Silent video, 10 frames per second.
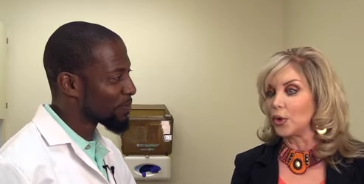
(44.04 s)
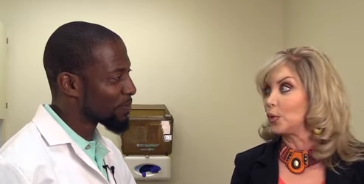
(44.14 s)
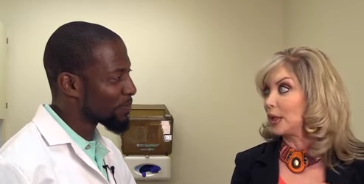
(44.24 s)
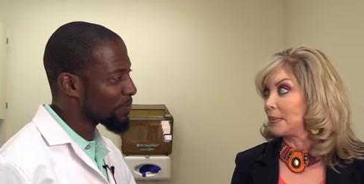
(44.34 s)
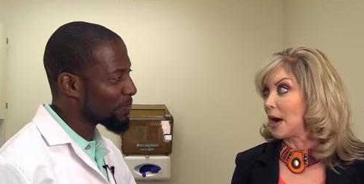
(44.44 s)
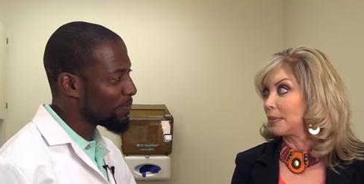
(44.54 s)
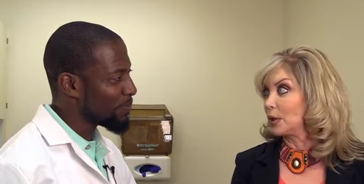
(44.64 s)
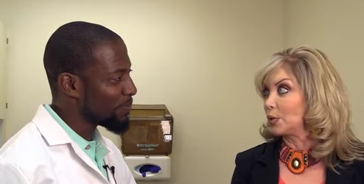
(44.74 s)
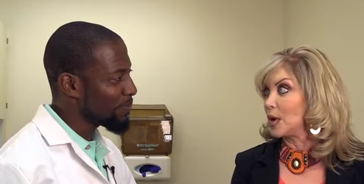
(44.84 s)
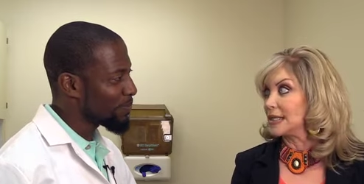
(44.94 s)
Speaker 1: of the really
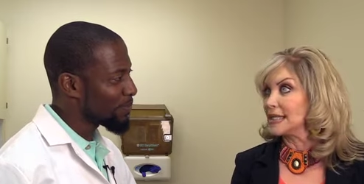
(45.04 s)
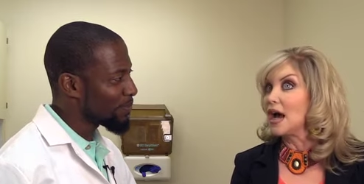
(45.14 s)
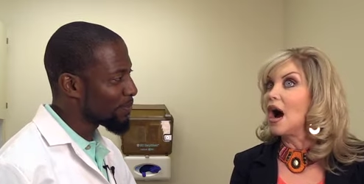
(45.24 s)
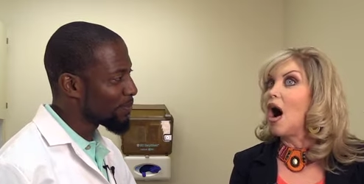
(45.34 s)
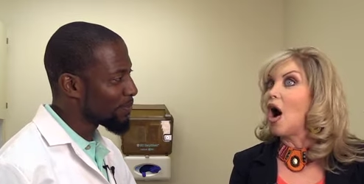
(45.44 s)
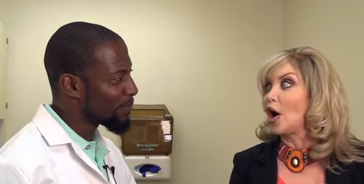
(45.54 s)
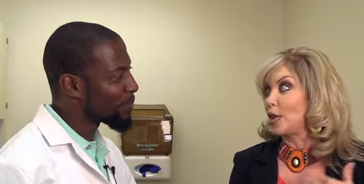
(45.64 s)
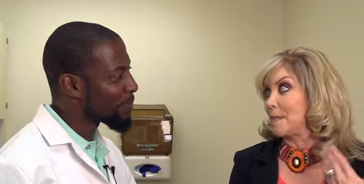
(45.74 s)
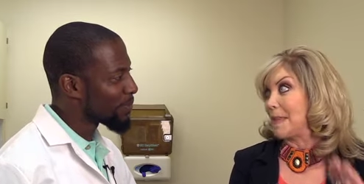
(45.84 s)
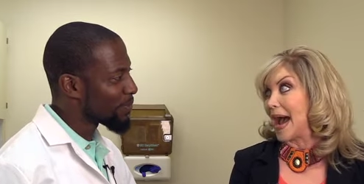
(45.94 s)
popular ones are
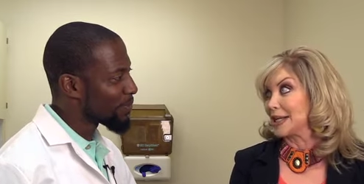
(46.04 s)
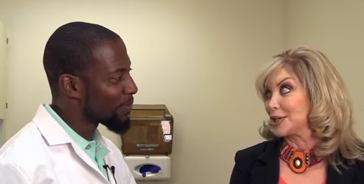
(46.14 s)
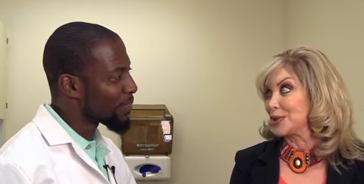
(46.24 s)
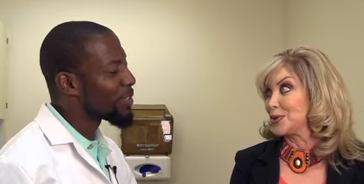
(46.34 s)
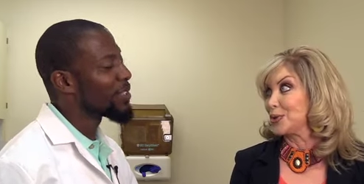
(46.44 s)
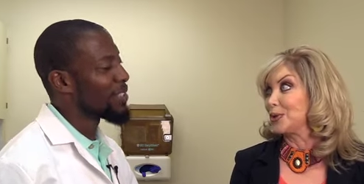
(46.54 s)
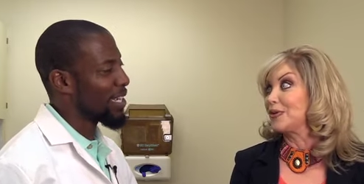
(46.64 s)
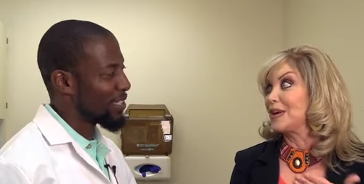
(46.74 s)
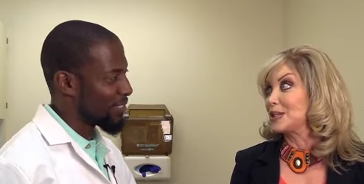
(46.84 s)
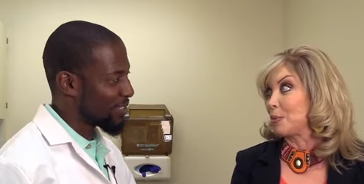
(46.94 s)
the back to school
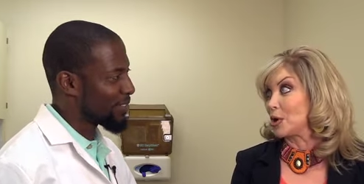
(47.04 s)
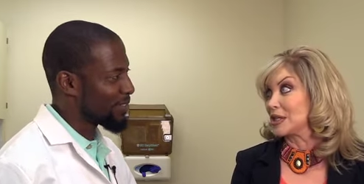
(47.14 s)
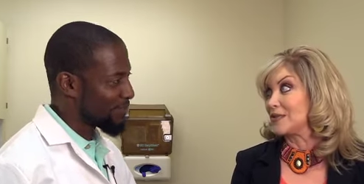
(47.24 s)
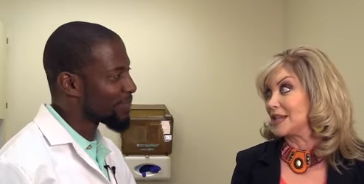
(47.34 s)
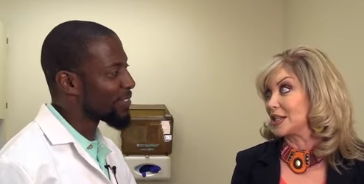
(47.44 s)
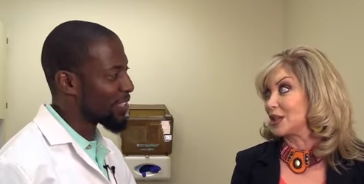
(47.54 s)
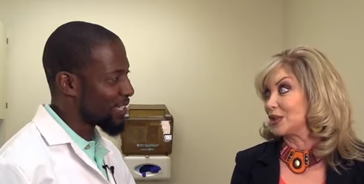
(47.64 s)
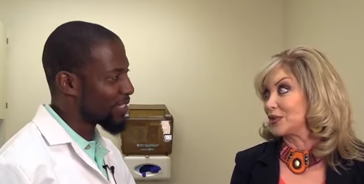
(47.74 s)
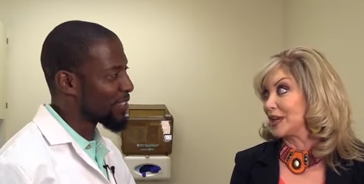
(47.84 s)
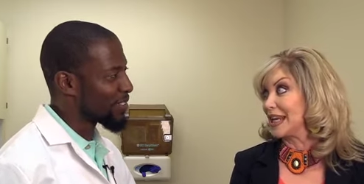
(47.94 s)
yes. sports physicals
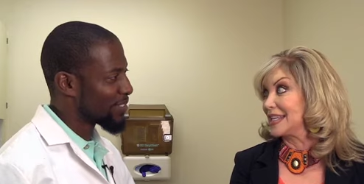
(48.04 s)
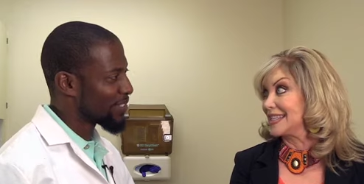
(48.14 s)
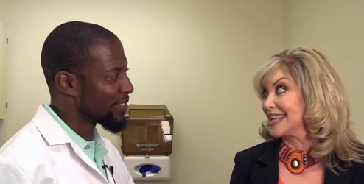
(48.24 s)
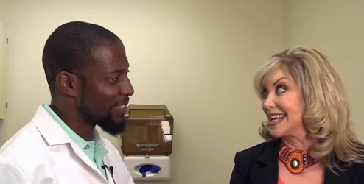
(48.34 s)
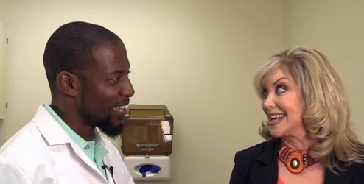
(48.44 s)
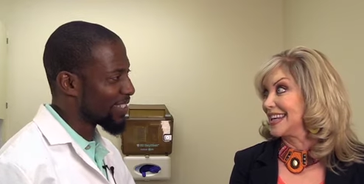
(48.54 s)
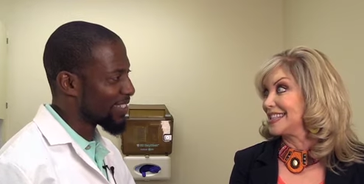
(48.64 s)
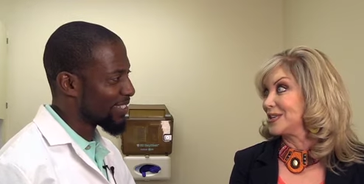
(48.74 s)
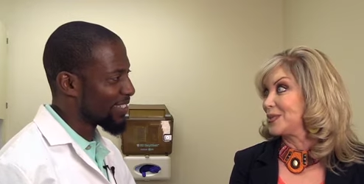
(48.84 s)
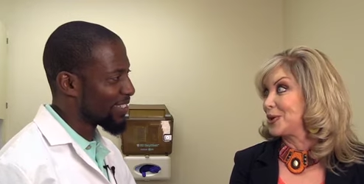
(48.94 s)
yes. for kids. Yes.
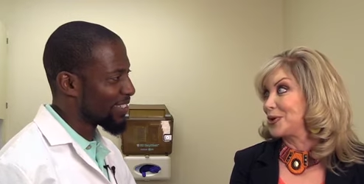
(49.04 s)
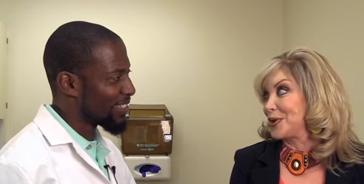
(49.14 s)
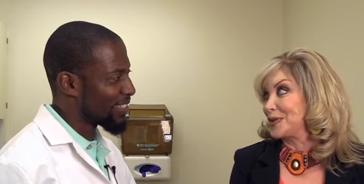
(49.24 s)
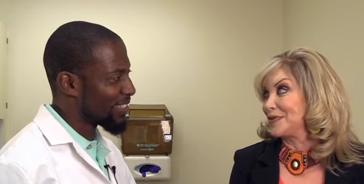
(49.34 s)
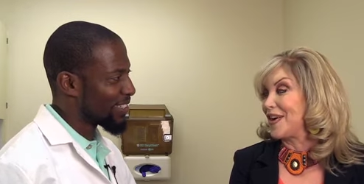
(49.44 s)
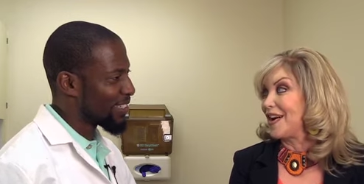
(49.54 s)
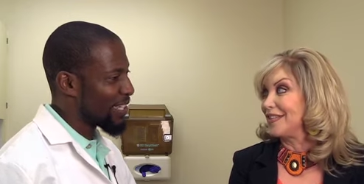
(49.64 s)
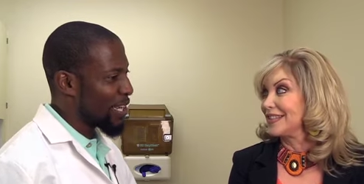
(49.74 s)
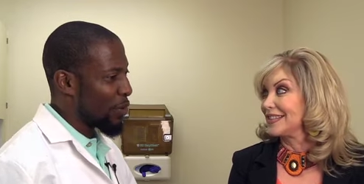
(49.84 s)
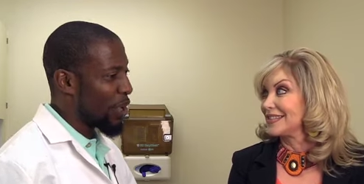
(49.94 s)
So what do those involve?
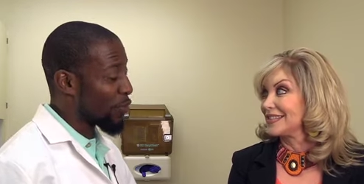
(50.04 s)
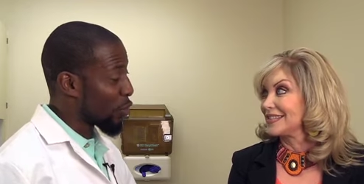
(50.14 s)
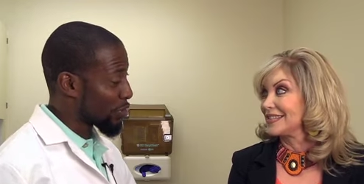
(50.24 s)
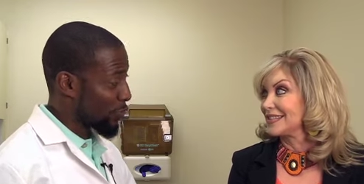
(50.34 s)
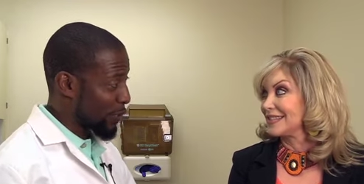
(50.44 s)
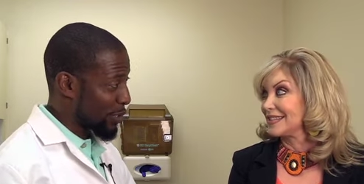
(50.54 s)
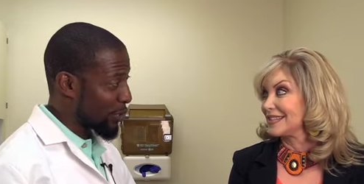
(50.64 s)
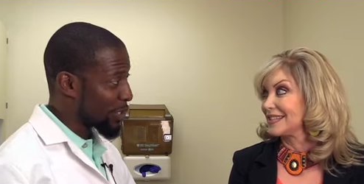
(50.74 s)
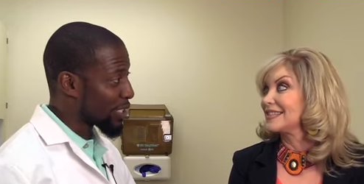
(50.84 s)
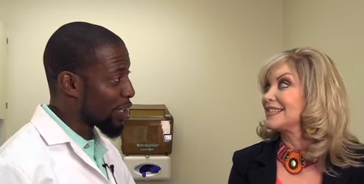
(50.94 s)
Speaker 2: Well, of course, the physical
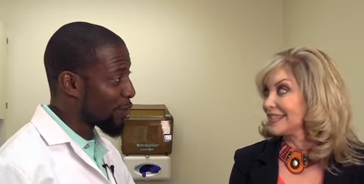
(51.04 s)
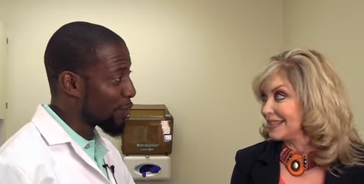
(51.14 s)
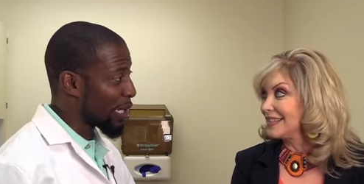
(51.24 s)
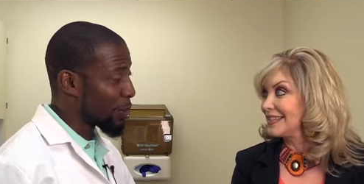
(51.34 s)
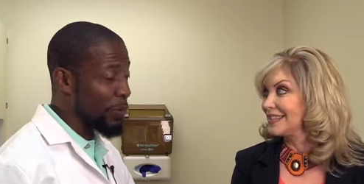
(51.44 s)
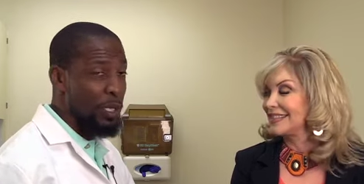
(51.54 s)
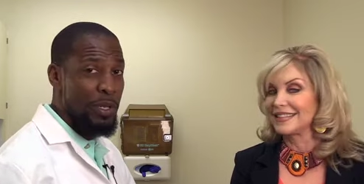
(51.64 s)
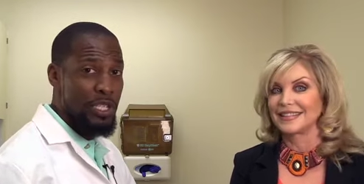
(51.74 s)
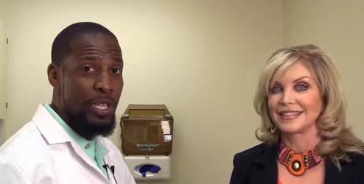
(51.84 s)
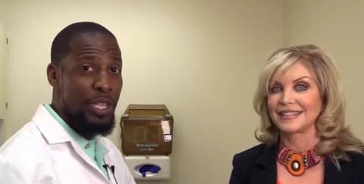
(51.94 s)
itself, mm -hmm. and pretty
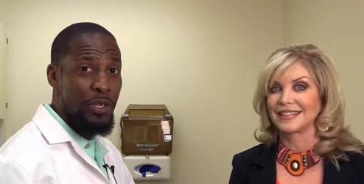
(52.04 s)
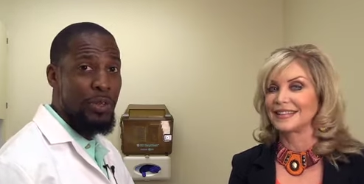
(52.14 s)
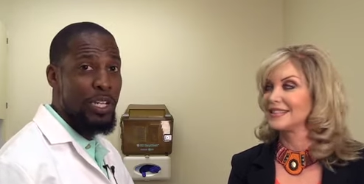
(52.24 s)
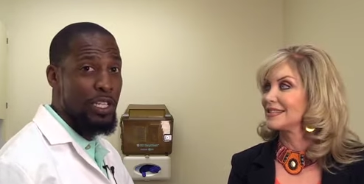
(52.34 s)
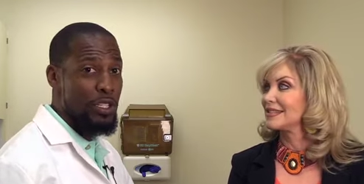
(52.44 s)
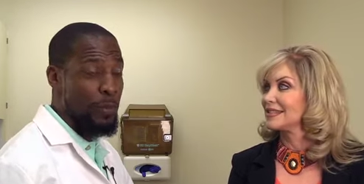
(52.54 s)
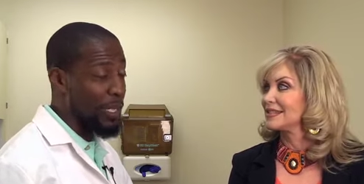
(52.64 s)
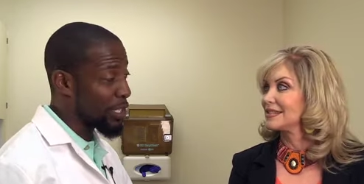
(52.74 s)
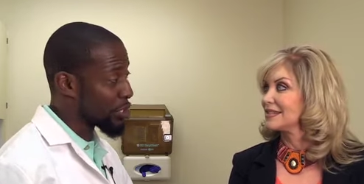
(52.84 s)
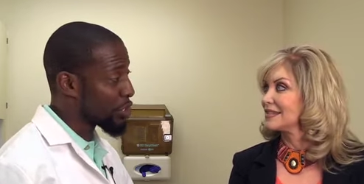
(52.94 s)
much anything you'll get at your
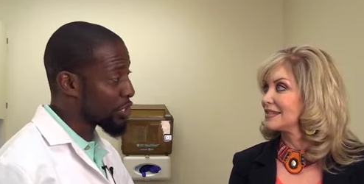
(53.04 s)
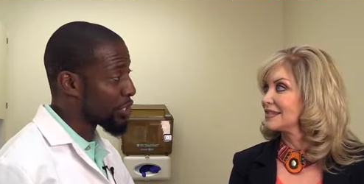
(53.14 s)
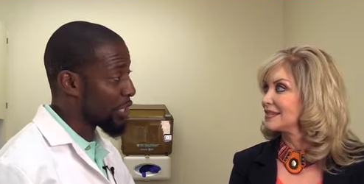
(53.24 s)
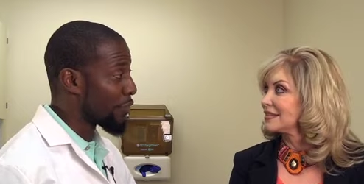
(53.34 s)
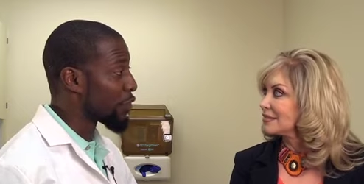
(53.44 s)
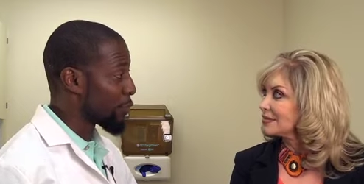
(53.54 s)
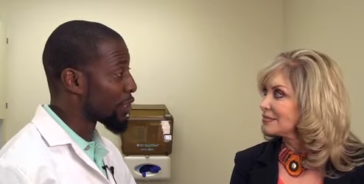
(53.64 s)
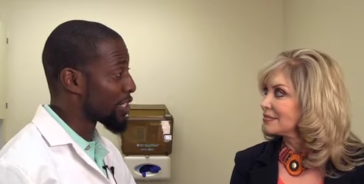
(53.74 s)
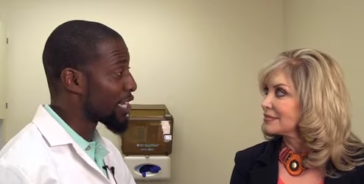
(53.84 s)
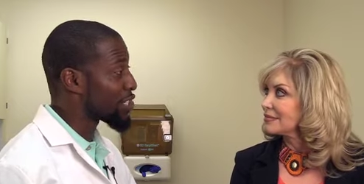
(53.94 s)
pediatrician, even
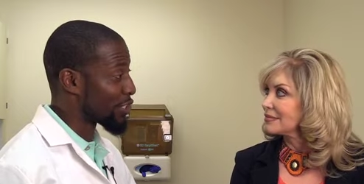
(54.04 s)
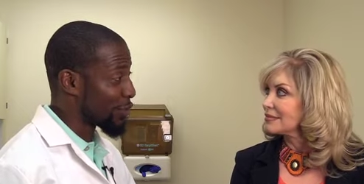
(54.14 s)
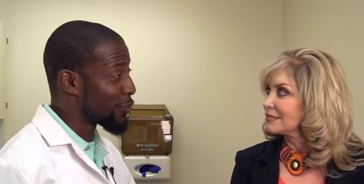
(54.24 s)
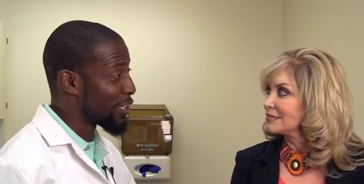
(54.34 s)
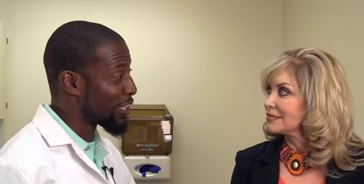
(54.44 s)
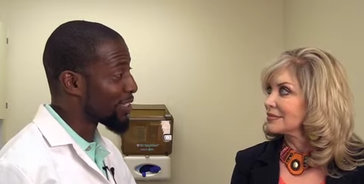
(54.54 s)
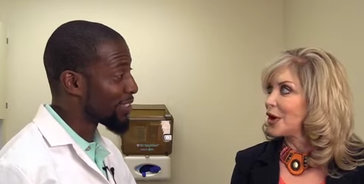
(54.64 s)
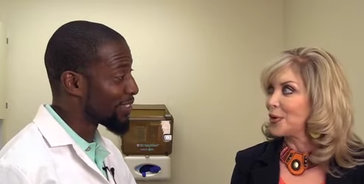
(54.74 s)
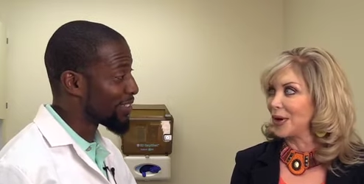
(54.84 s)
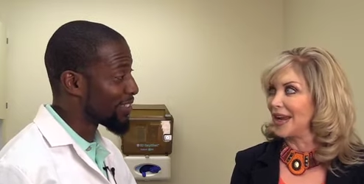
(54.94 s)
immunizations if needed.
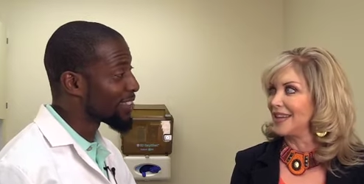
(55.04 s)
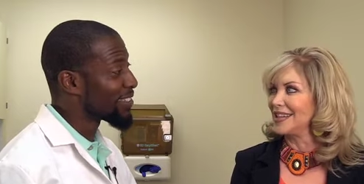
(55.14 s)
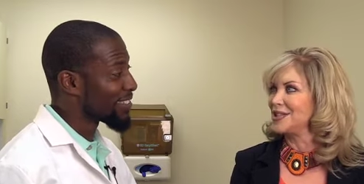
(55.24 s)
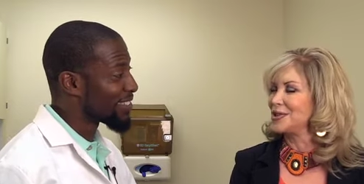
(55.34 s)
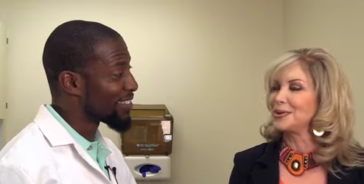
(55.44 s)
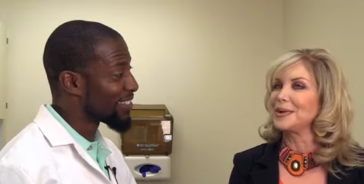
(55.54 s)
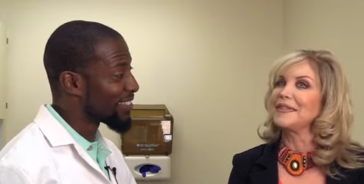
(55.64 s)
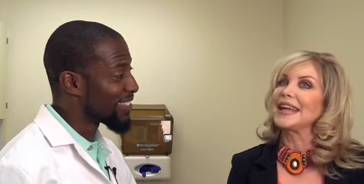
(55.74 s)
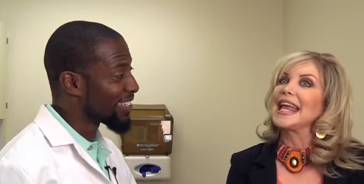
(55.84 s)
Speaker 1: Okay, that's terrific.